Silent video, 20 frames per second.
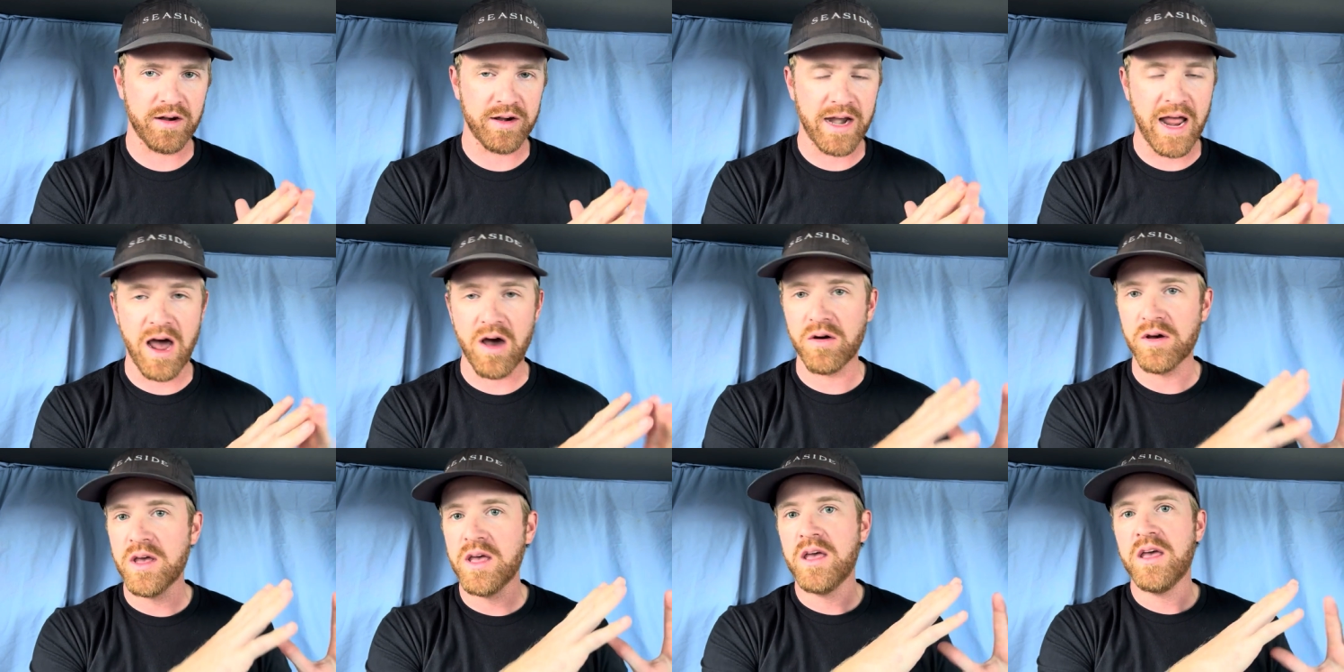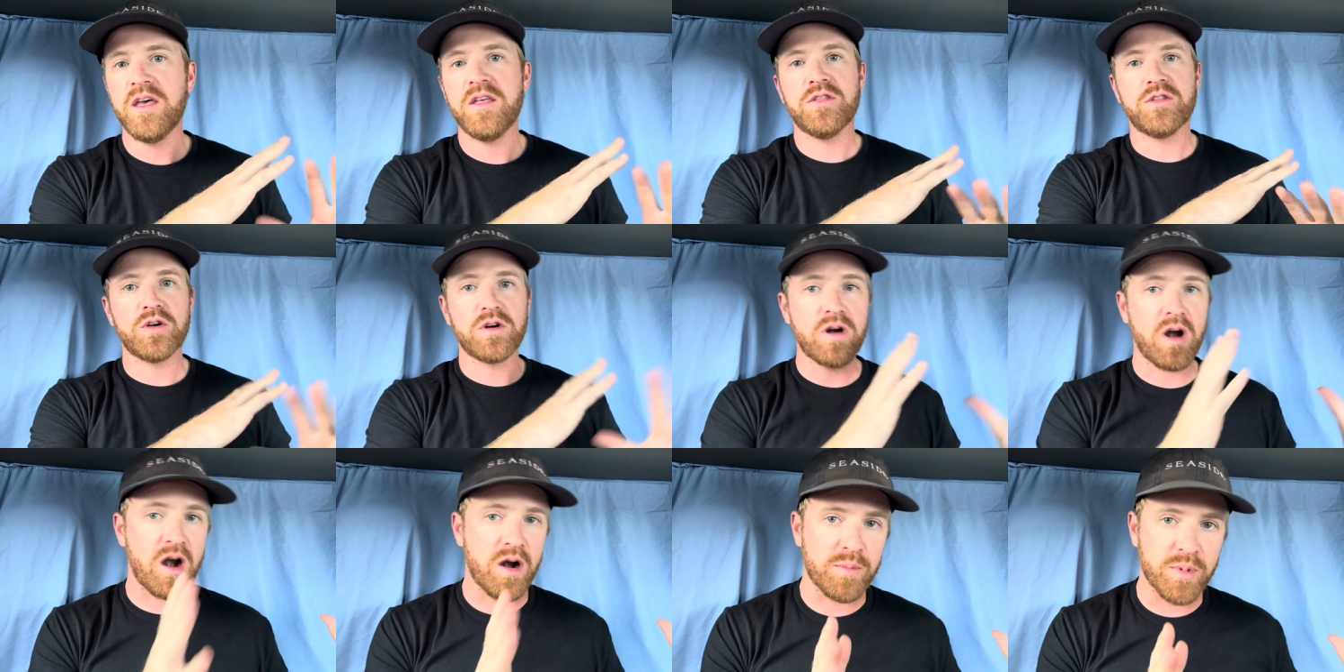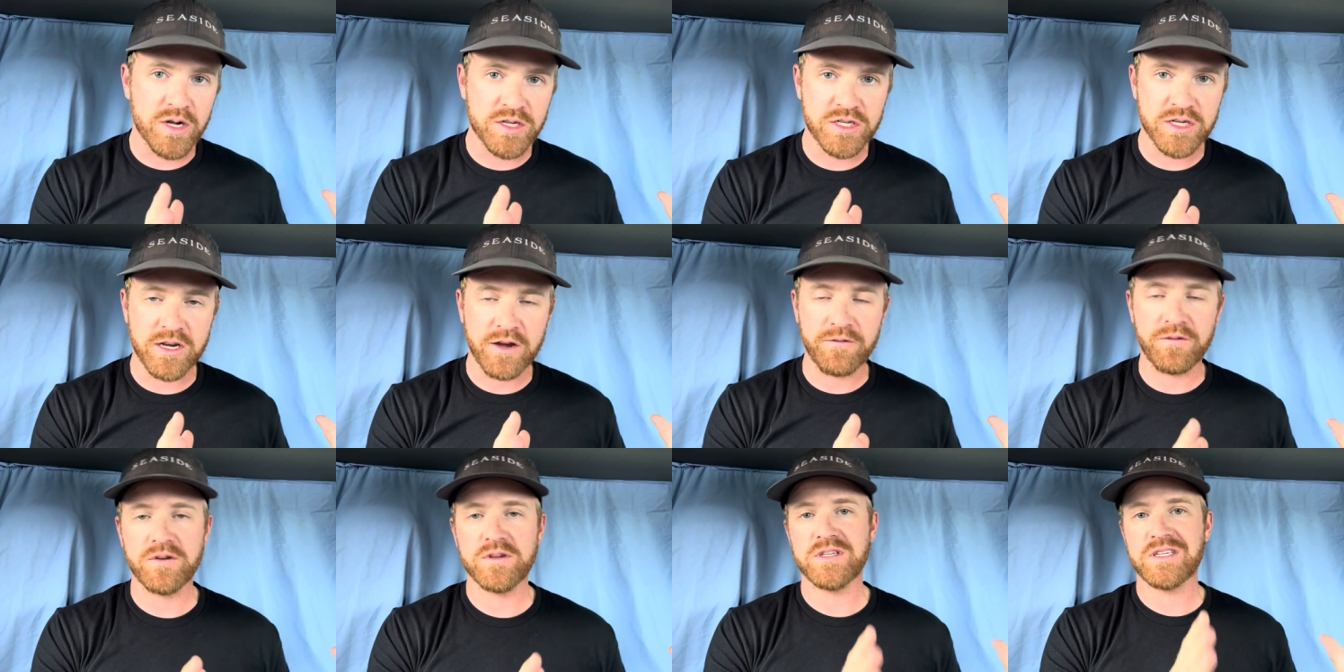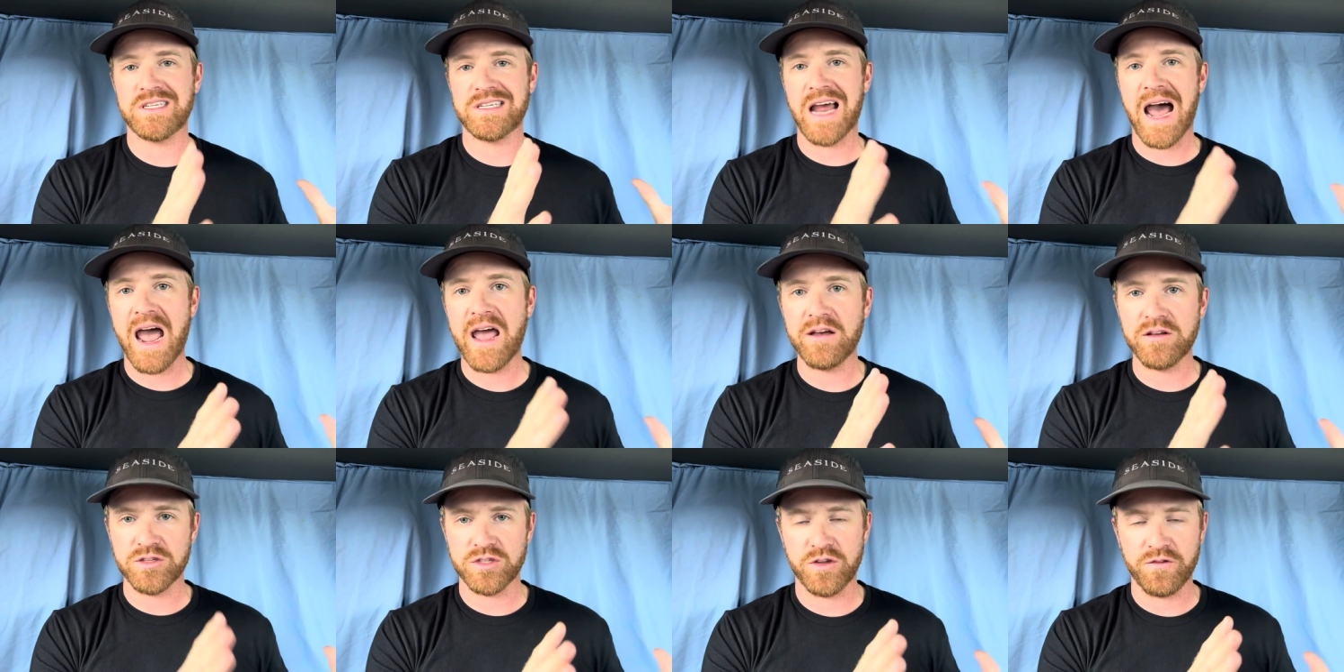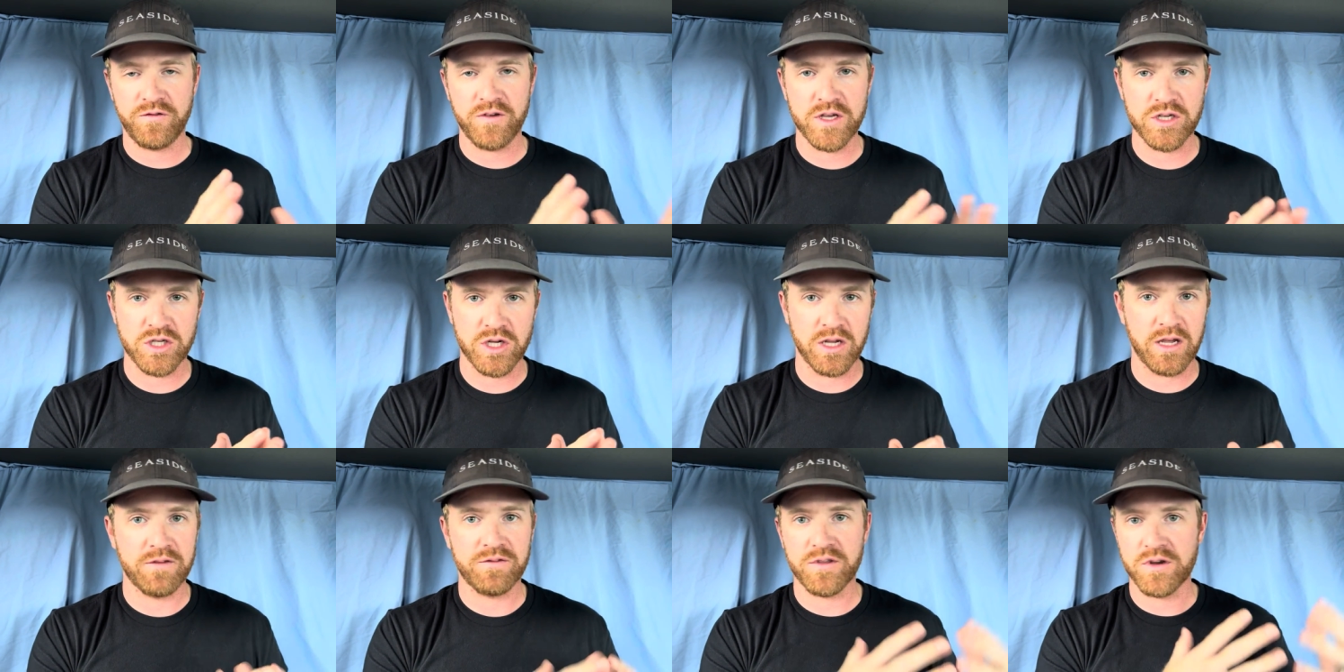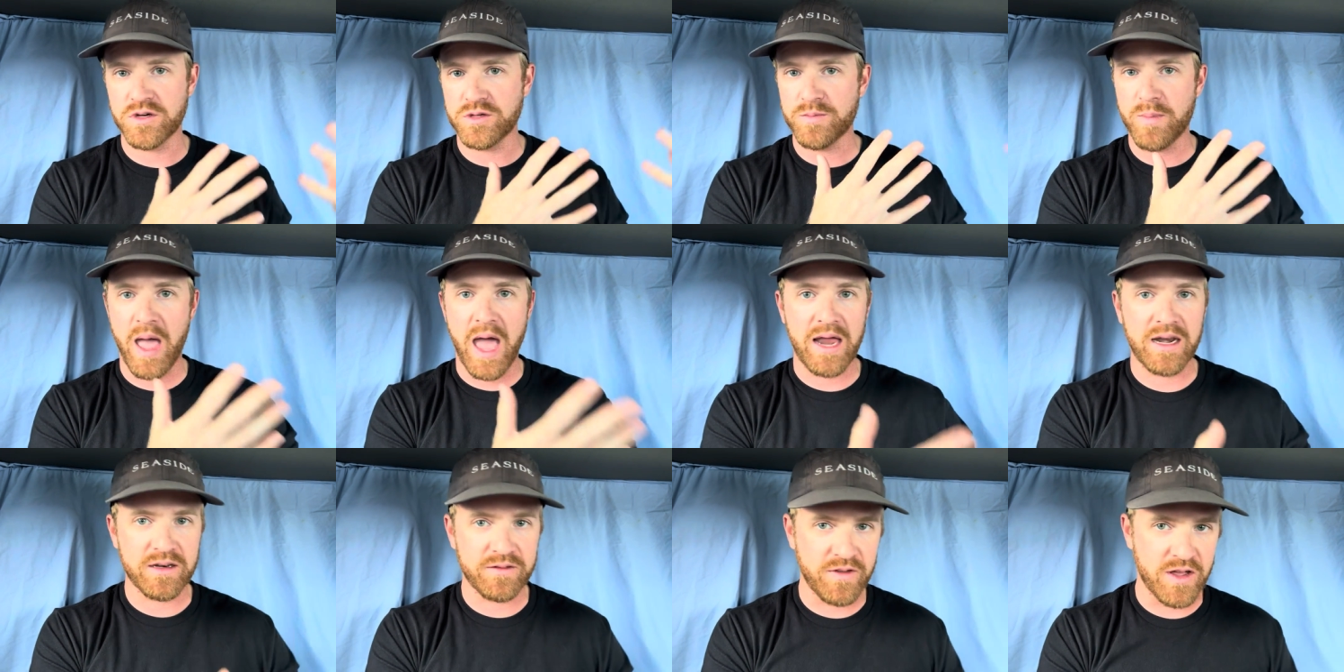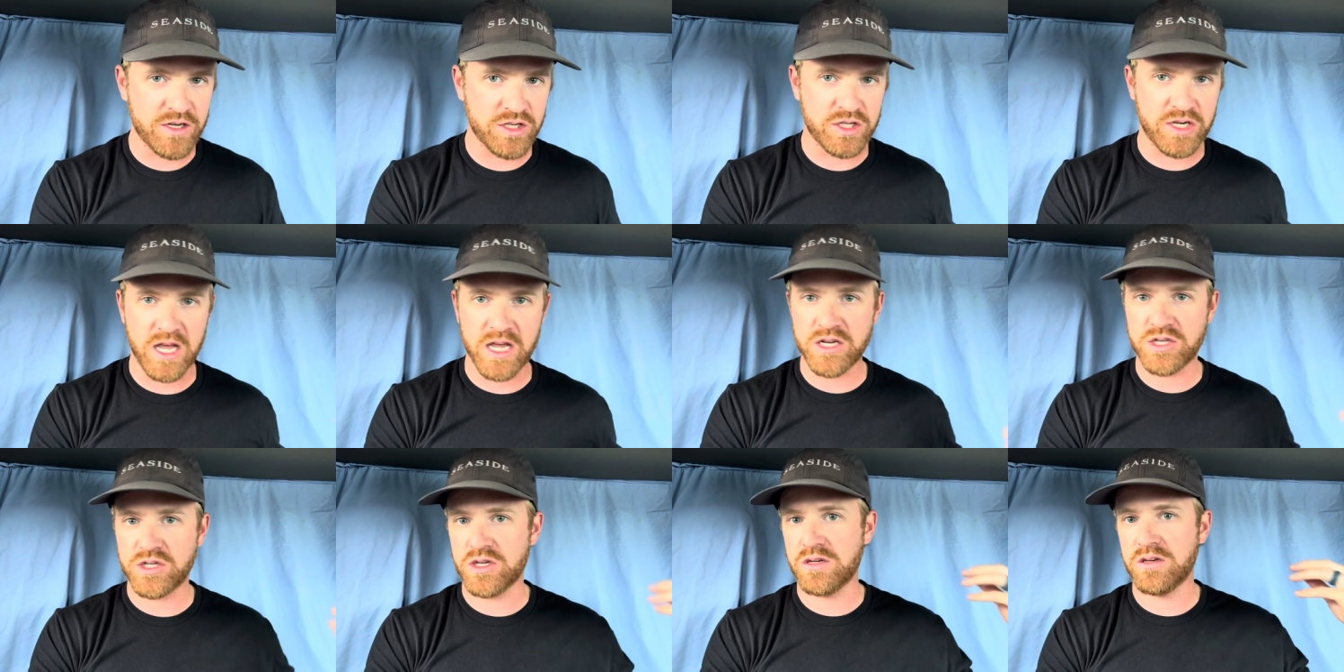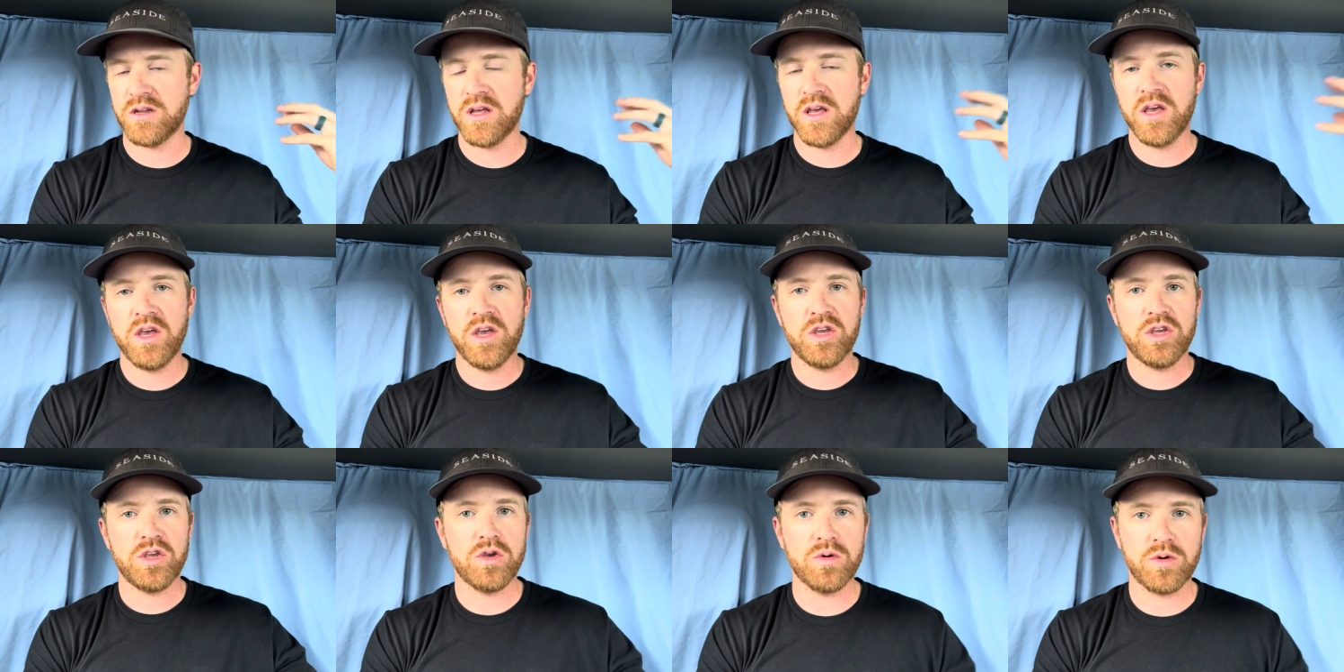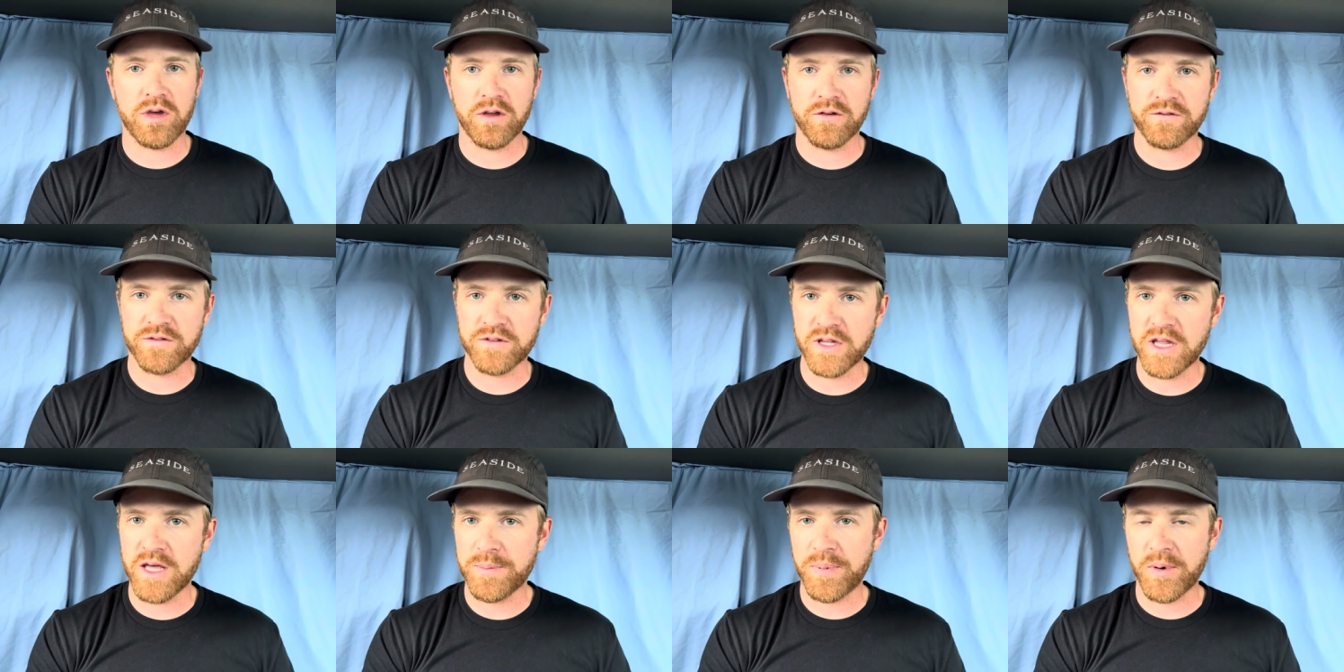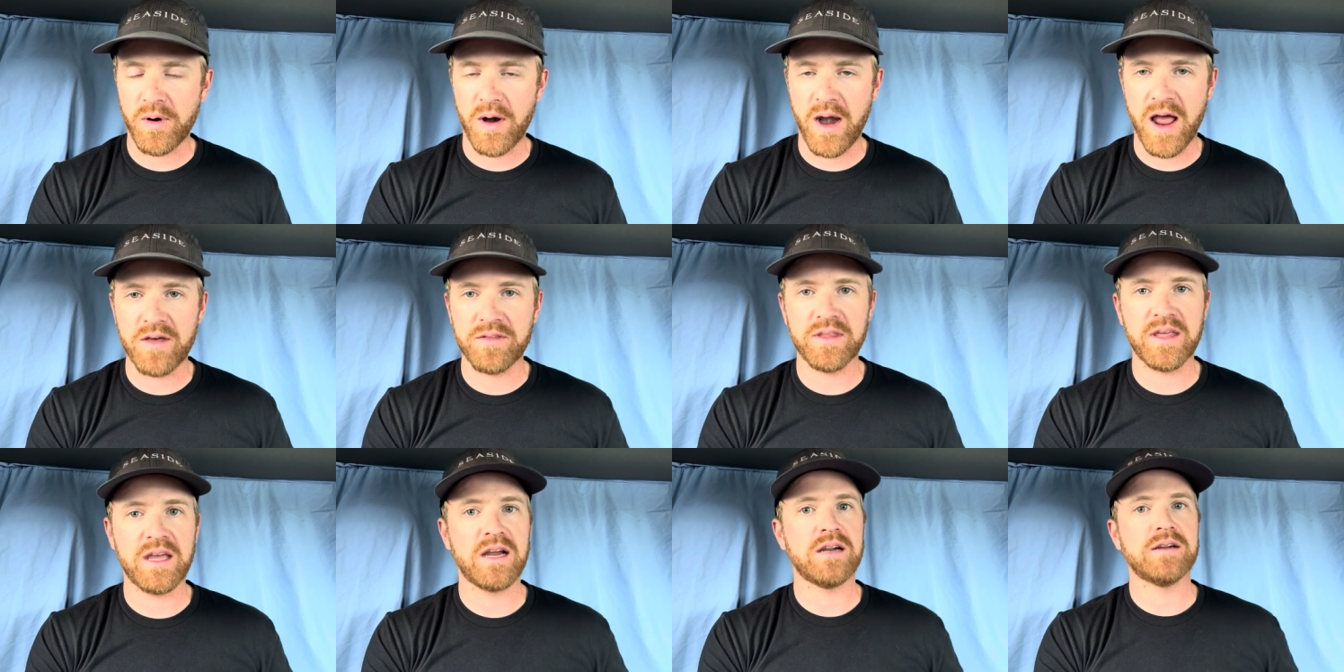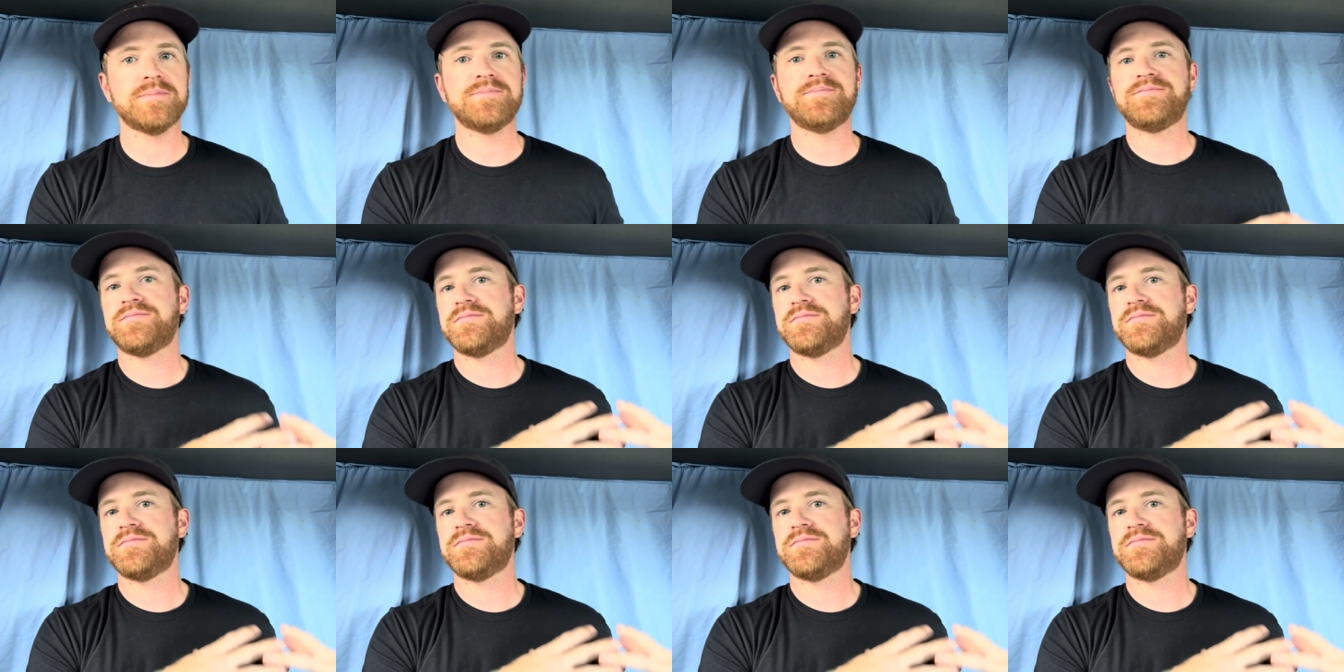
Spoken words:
Now, there are a bunch of different styles of fishing. If there's matted vegetation, you could flip around there.